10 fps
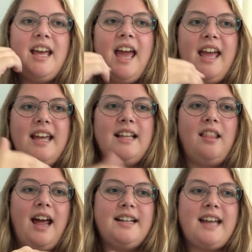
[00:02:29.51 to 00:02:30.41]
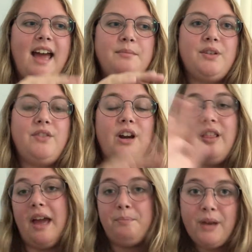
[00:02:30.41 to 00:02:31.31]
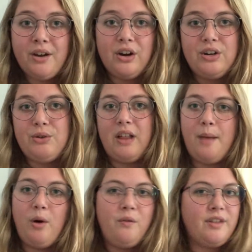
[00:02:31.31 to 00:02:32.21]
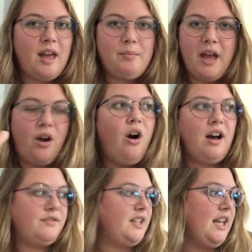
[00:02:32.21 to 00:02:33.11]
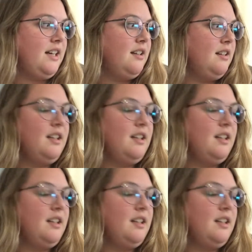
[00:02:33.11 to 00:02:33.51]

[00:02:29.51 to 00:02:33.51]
And a lot of times if they're, like, bigger and you climb over them, like, often,